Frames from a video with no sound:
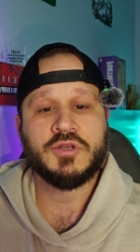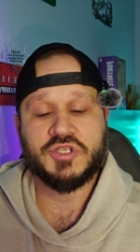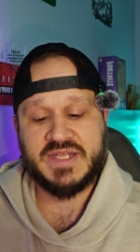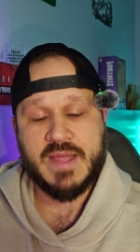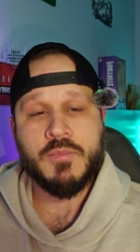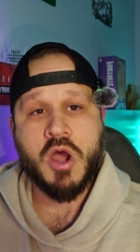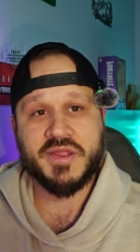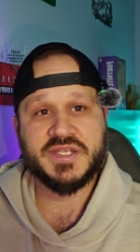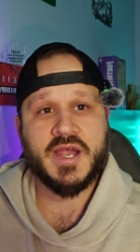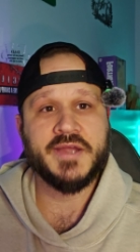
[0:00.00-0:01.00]
to get
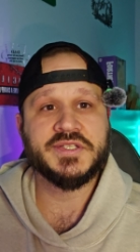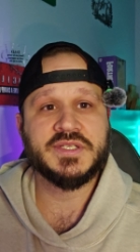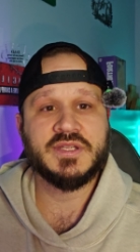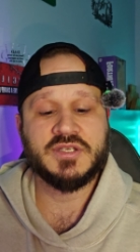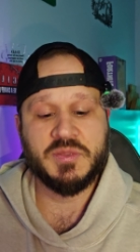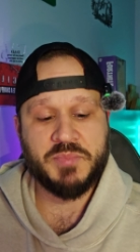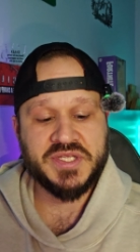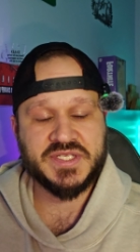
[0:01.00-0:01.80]
monetized, to be